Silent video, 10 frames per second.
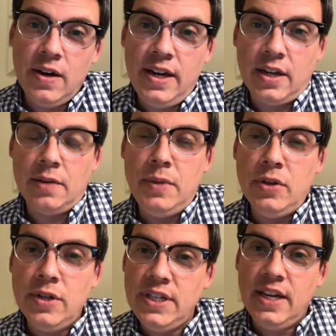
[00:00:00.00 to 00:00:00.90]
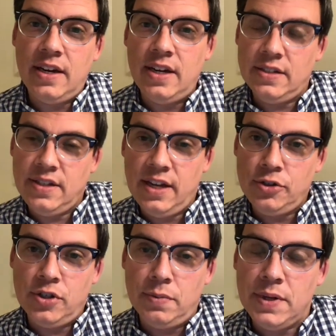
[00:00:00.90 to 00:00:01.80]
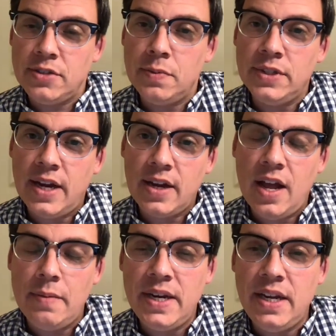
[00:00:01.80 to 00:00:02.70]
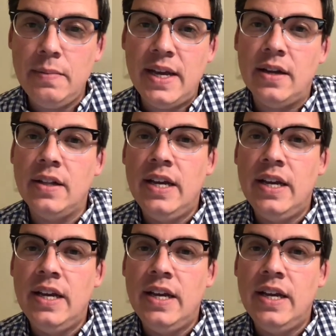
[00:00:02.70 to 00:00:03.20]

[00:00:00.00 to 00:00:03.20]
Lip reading: at community@annunciationepiscopal.com an email,